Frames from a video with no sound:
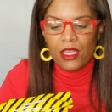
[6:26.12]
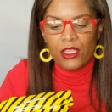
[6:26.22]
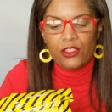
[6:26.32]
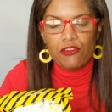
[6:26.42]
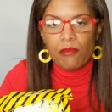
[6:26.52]

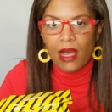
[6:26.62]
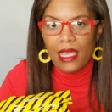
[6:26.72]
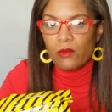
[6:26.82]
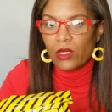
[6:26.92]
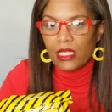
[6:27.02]
you
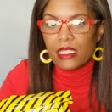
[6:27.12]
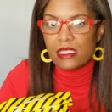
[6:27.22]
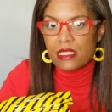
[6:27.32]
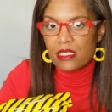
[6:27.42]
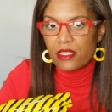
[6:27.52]
might want to
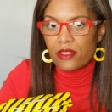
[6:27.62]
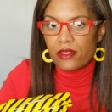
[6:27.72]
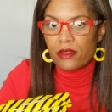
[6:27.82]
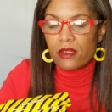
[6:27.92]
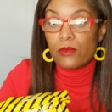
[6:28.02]
consider